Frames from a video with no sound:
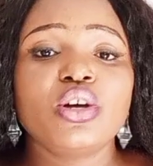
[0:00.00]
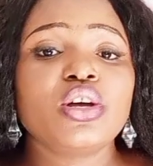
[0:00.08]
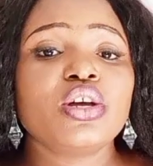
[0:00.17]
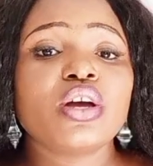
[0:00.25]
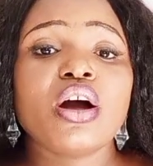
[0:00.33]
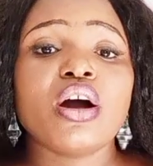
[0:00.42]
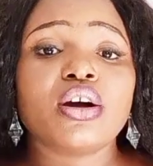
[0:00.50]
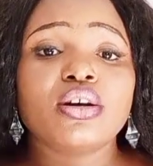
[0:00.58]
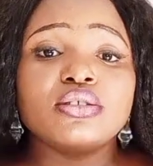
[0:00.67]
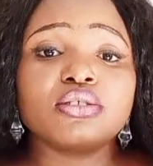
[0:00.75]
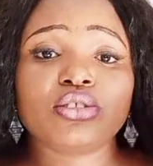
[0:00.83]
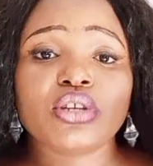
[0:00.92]
to
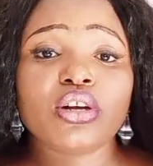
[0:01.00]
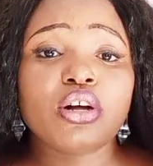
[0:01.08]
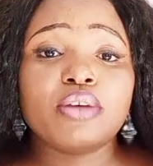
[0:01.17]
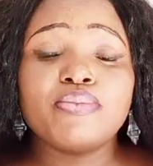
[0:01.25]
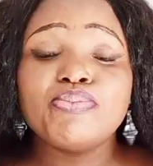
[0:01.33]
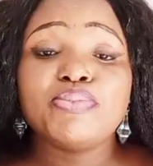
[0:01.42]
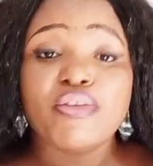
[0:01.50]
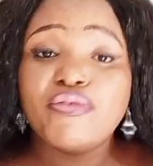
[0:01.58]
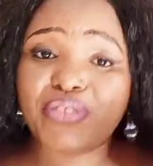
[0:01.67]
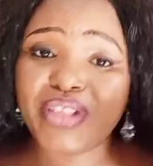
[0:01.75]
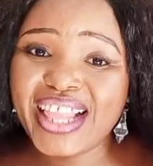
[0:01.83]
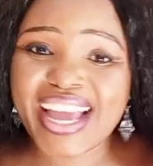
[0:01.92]

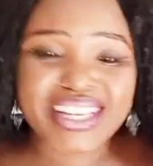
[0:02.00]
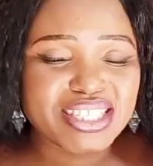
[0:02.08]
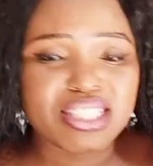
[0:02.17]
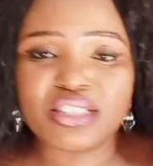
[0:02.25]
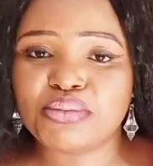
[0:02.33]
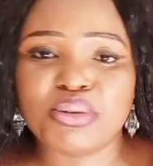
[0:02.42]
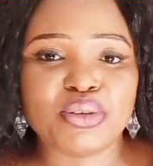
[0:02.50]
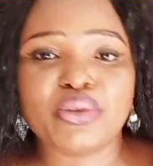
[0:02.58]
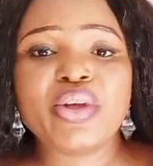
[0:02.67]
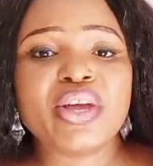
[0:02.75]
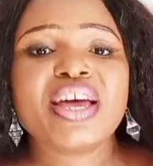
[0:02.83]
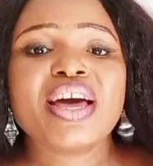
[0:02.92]
be
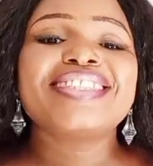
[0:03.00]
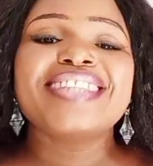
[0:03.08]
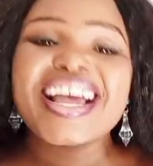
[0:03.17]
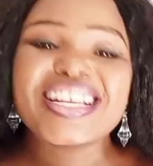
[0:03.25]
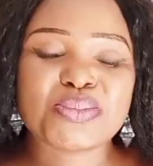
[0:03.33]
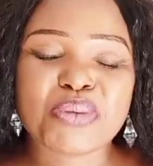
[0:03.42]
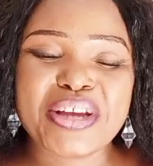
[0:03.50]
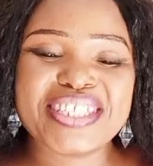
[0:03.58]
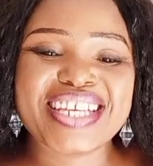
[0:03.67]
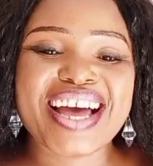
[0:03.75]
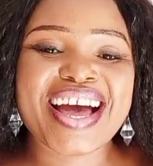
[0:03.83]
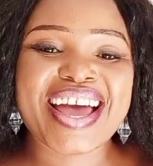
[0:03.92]
flexible. The next
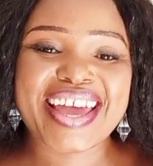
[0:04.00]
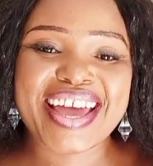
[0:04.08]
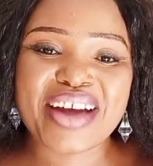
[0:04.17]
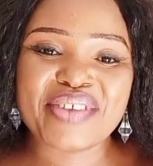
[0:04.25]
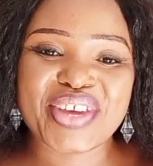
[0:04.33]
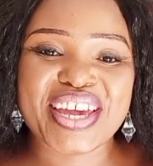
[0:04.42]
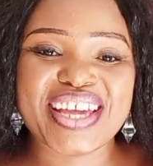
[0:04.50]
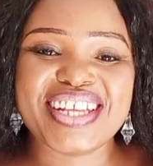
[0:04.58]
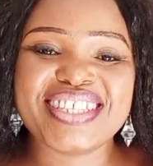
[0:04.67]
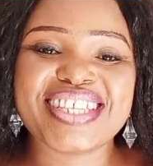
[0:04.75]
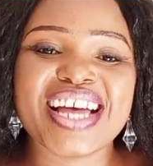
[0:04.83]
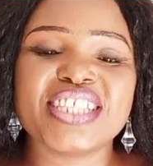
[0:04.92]
point I have here
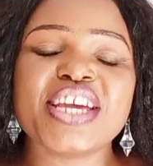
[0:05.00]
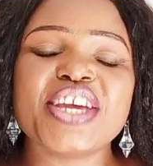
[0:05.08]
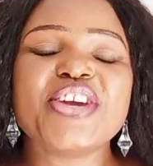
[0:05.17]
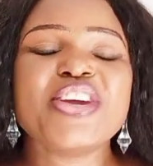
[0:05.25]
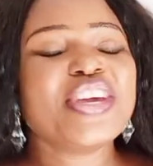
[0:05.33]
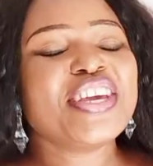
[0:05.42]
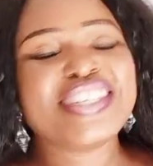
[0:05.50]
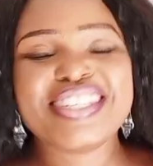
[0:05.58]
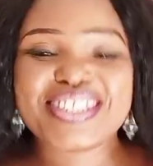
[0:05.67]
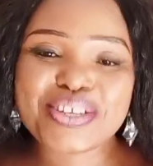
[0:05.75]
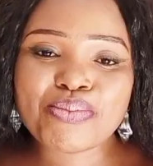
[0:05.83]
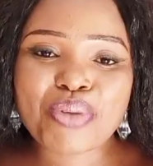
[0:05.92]
is that it
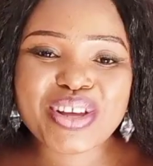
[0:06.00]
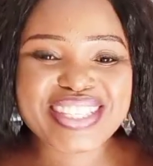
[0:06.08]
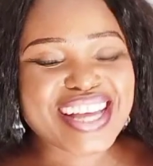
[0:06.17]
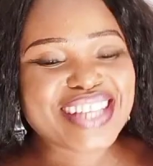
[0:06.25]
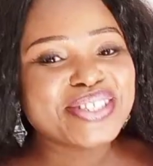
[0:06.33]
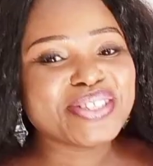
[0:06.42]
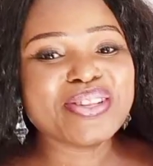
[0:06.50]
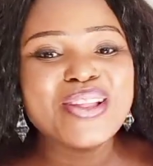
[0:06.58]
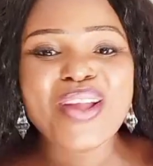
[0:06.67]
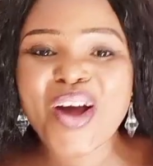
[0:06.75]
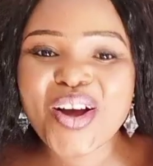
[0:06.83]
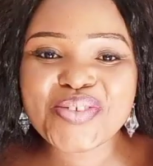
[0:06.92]
is important to
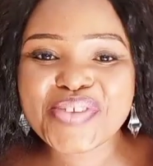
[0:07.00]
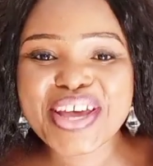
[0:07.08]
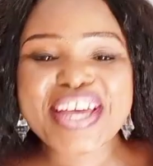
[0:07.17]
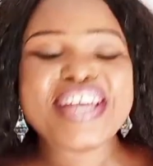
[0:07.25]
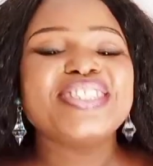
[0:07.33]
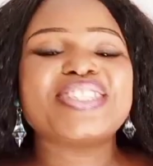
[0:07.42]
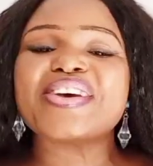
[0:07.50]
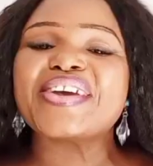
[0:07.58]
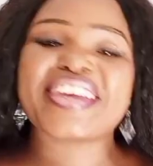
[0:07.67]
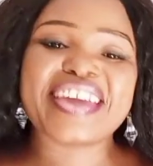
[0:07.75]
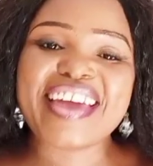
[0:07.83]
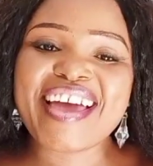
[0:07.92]
love, to
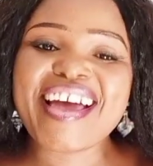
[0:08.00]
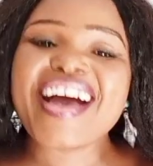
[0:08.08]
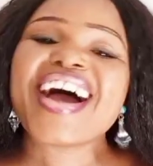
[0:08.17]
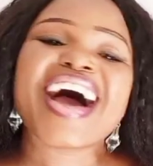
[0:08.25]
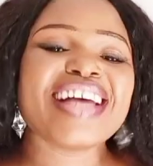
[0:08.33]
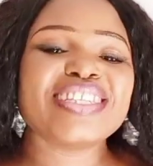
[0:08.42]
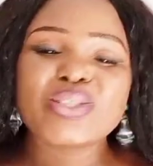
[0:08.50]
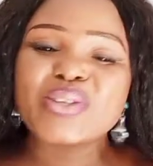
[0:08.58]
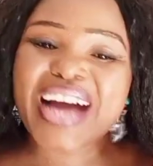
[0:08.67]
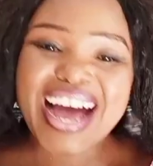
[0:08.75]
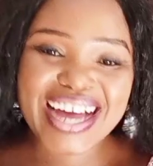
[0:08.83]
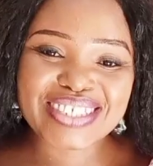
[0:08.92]
care, and
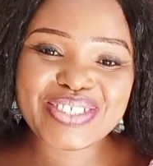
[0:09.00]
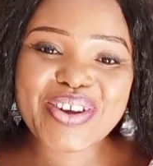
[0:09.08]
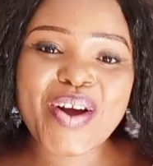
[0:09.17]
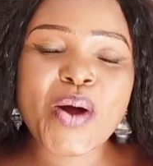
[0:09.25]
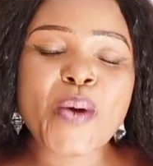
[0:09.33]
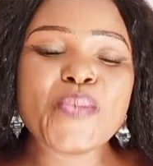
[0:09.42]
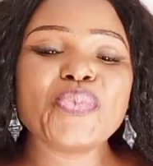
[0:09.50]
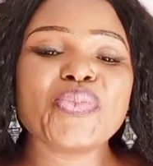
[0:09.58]
to adore.